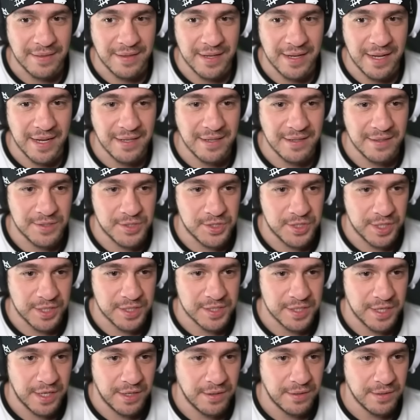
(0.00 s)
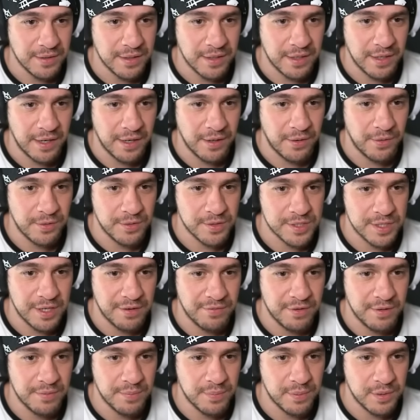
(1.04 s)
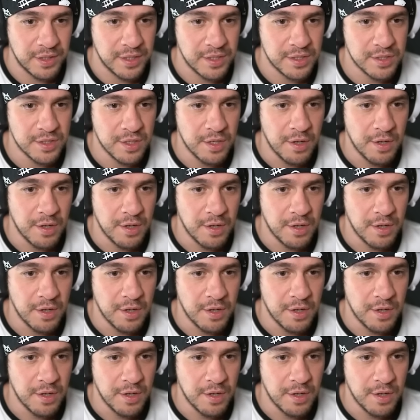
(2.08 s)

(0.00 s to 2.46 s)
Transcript: think I did 6 now. Can I go to 7, please?